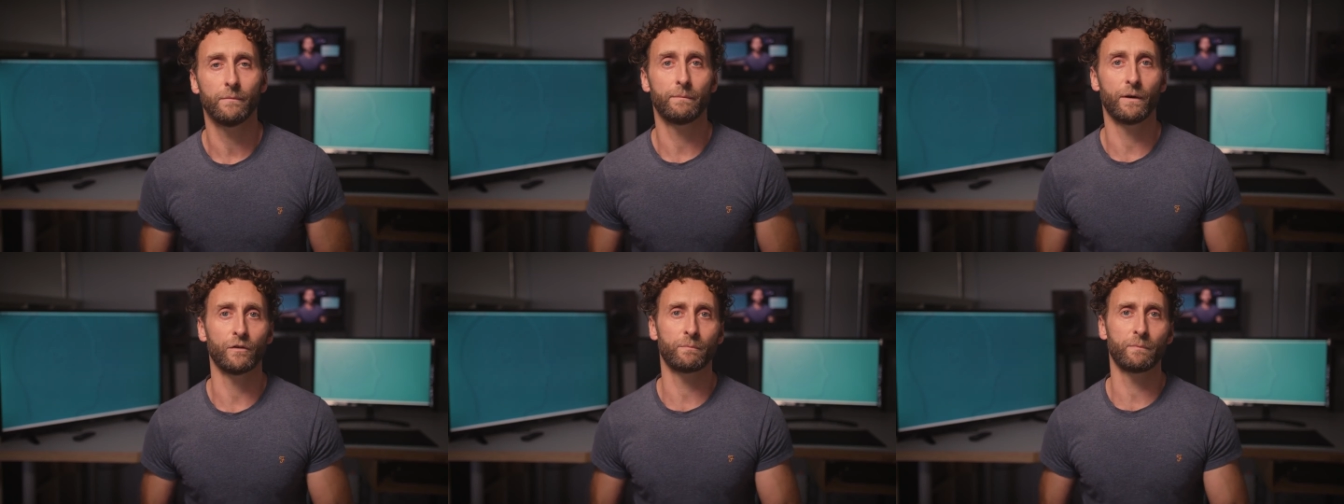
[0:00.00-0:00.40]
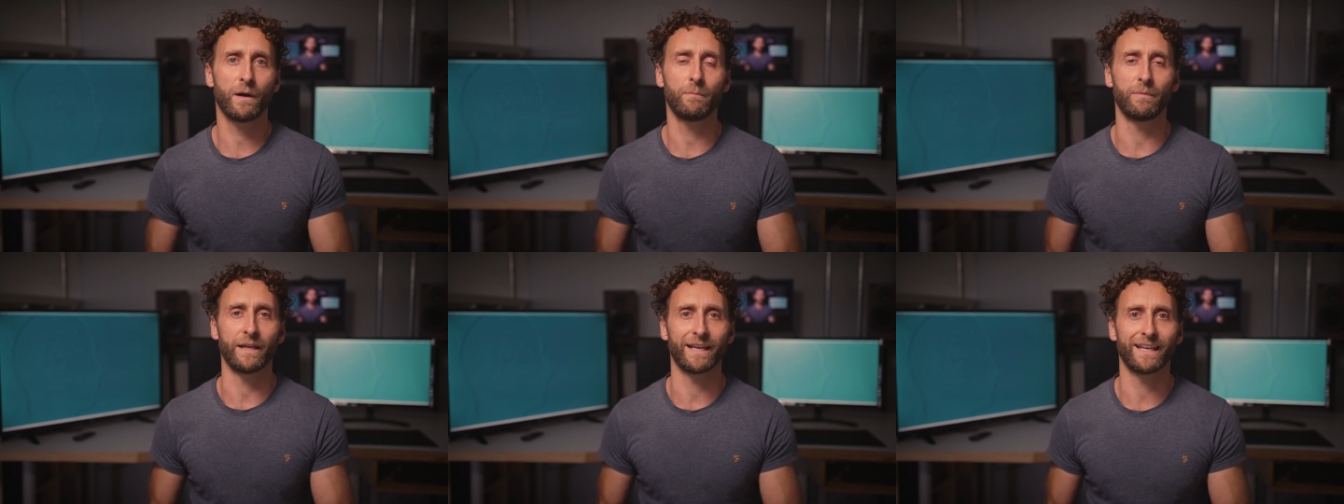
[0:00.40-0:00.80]
both
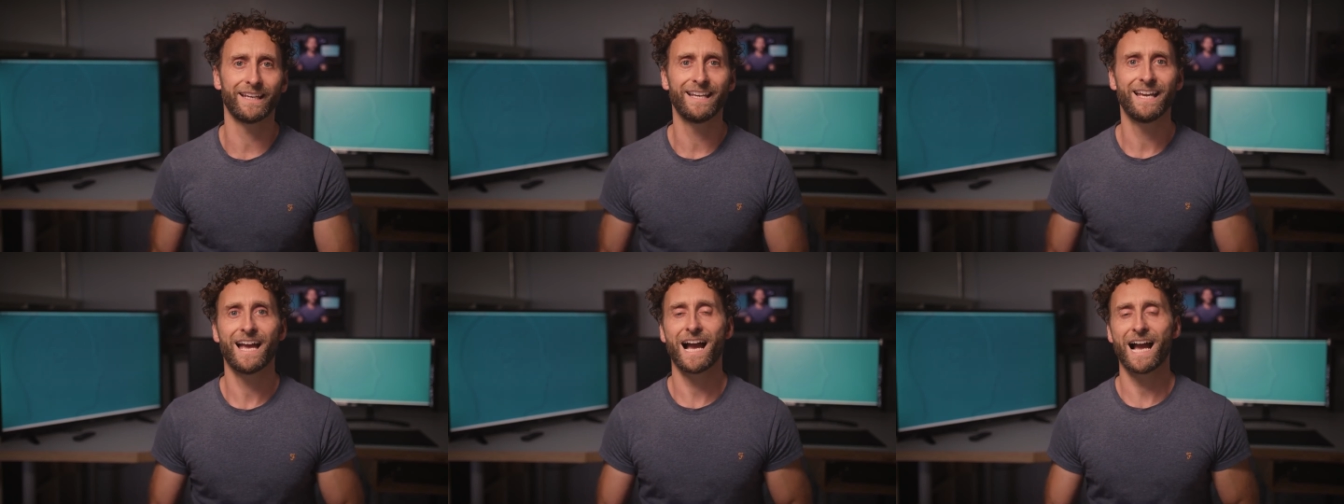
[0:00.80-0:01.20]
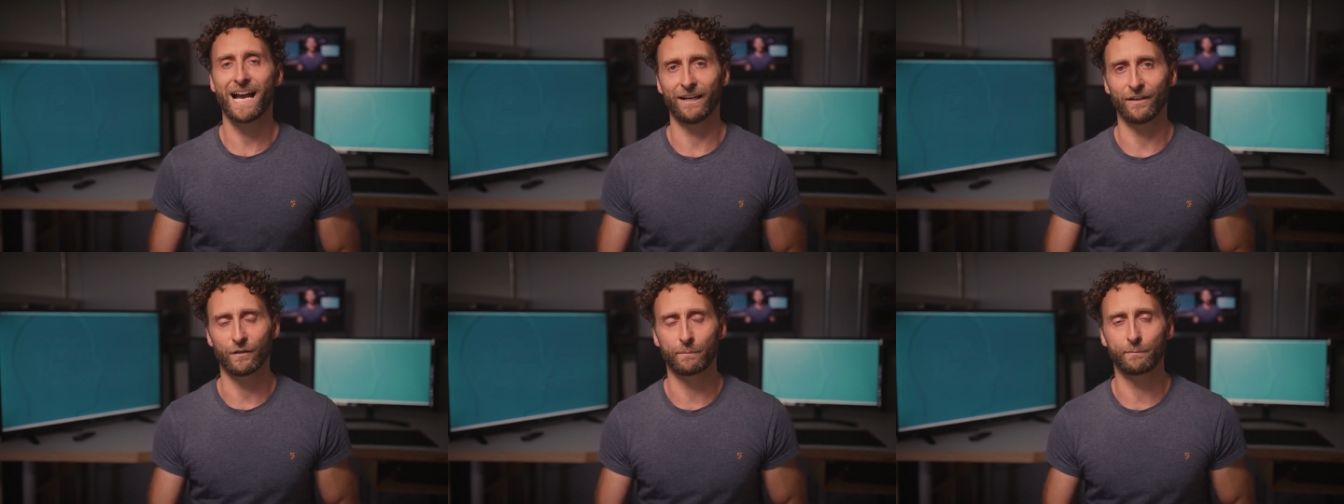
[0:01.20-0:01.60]
public
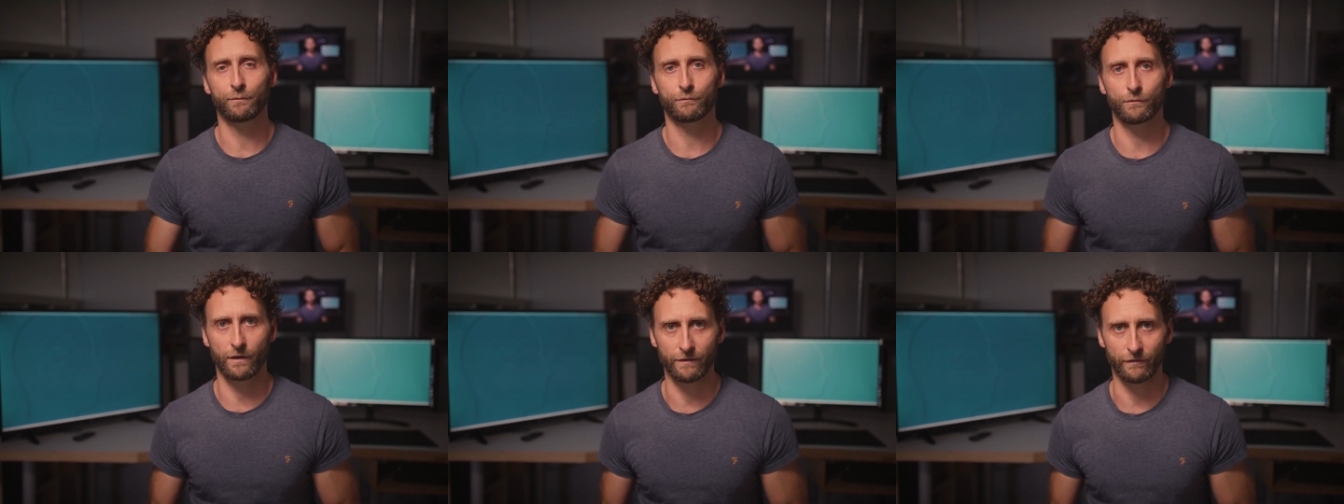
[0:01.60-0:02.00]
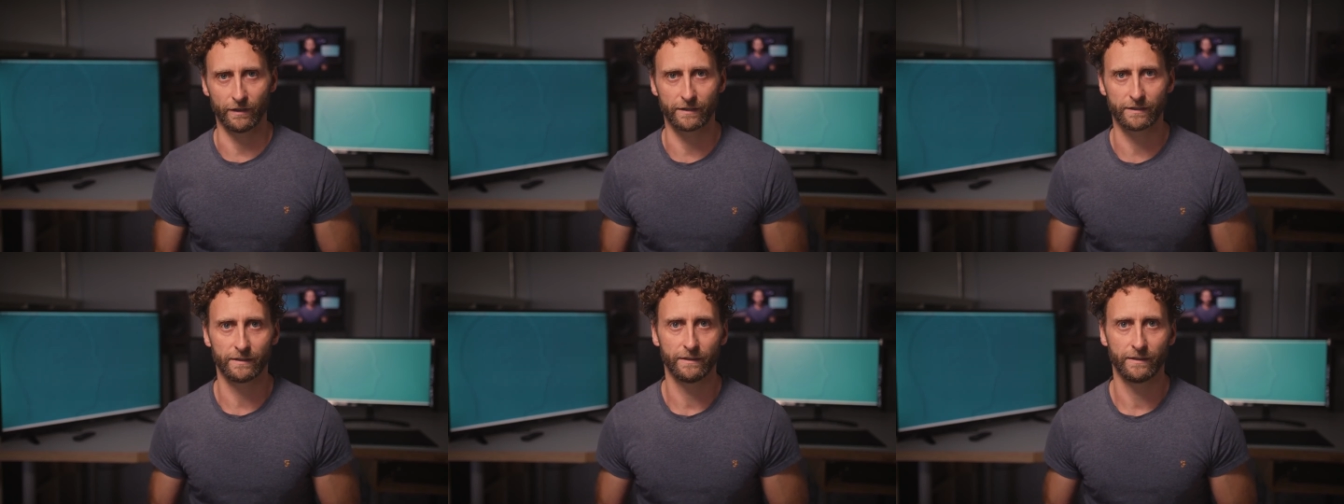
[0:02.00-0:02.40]
and
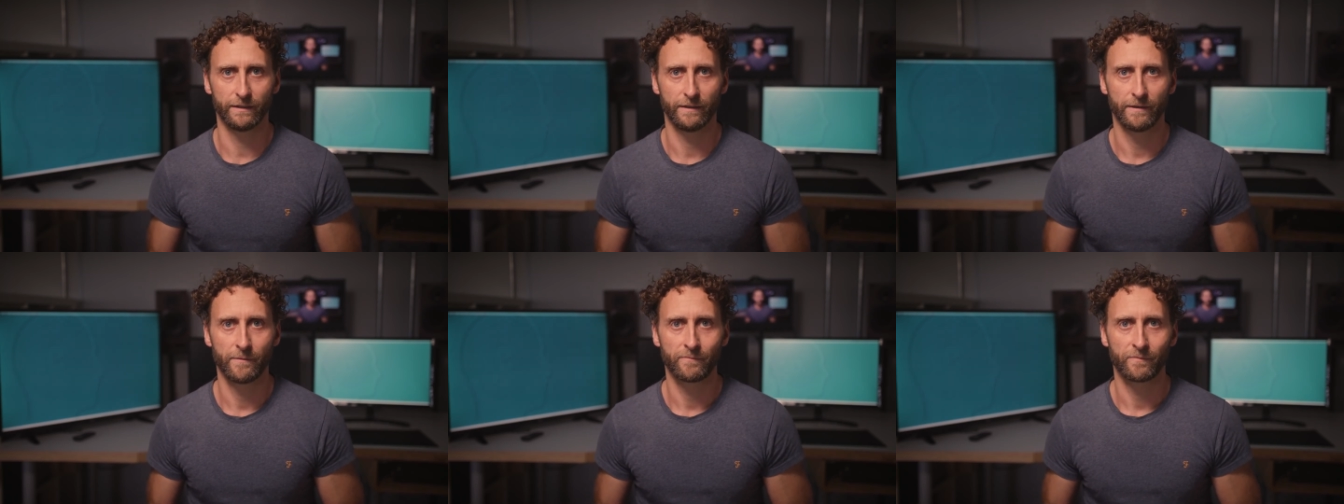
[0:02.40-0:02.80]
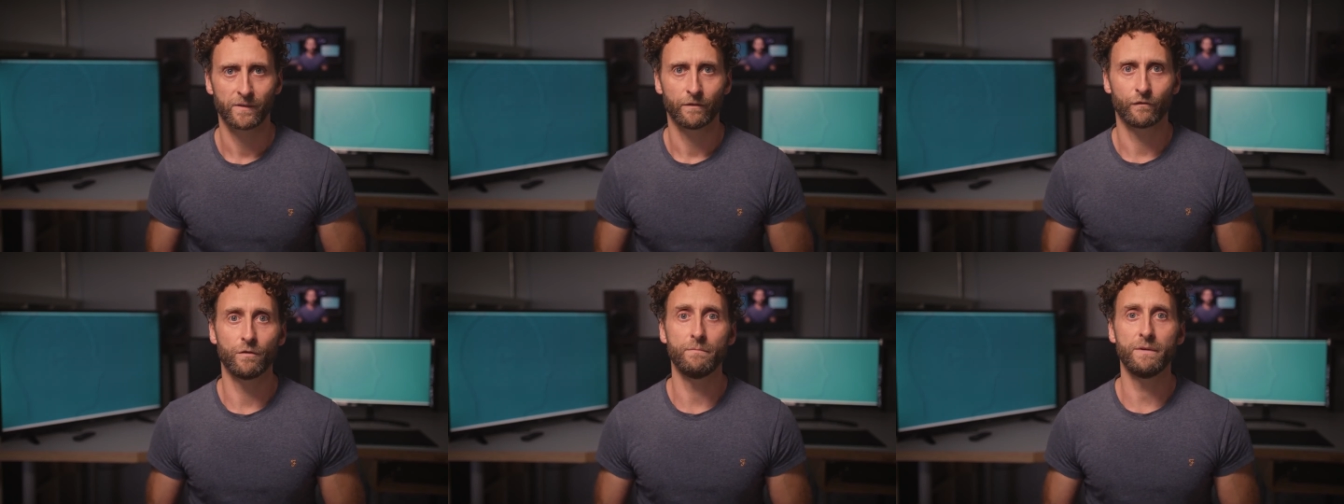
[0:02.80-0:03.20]
private.
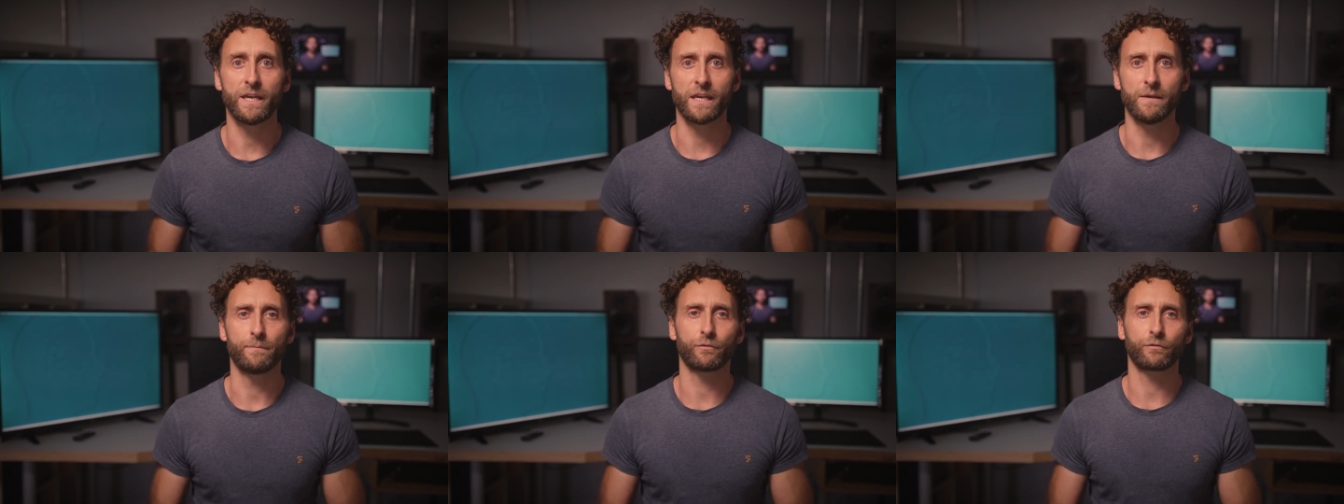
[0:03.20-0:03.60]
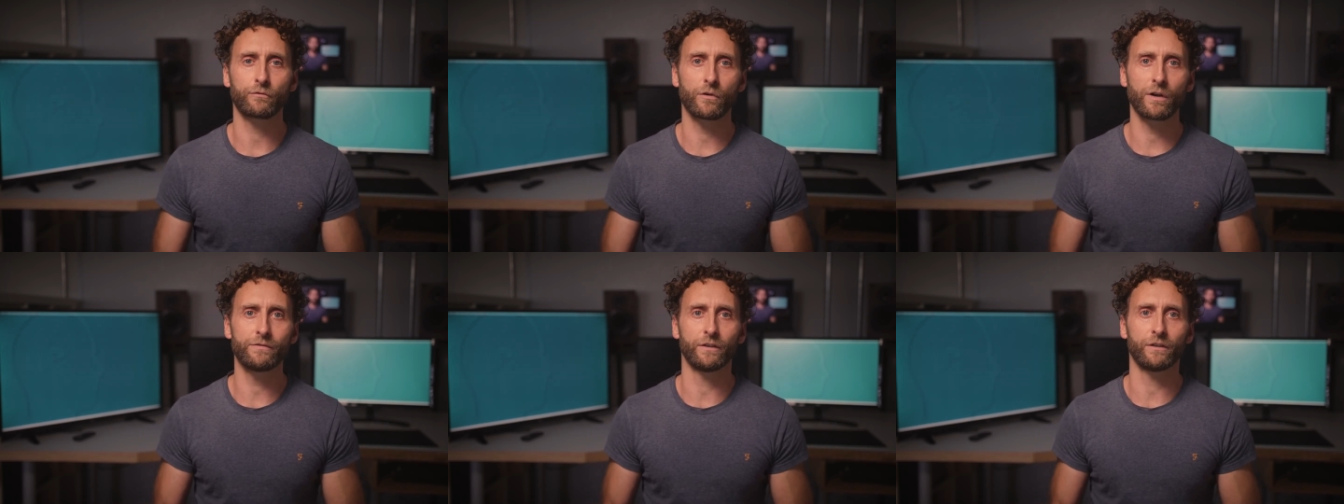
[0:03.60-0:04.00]
For me,
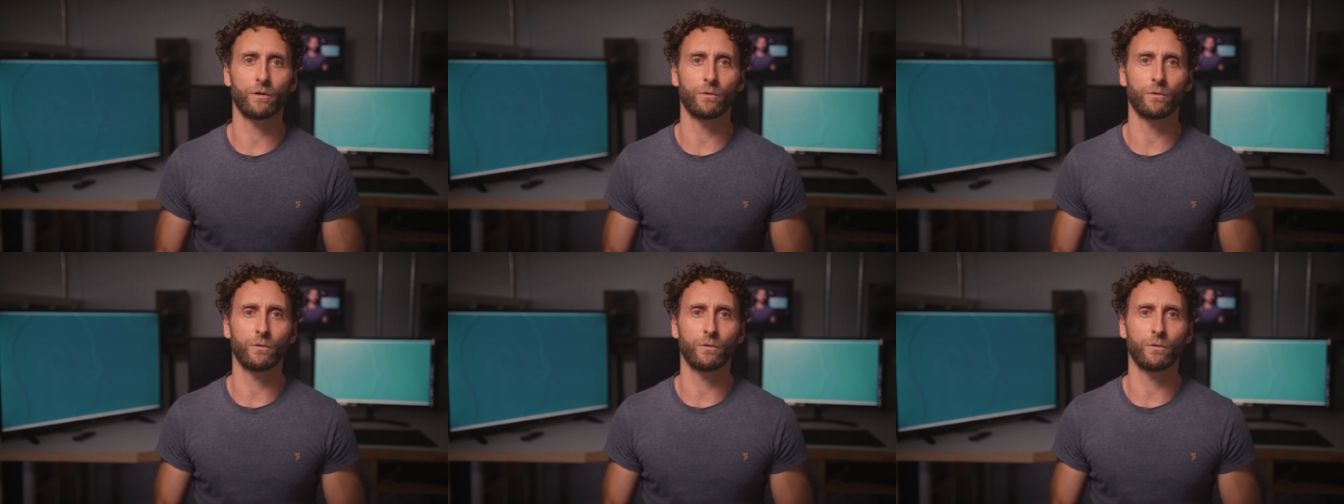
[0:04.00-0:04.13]
private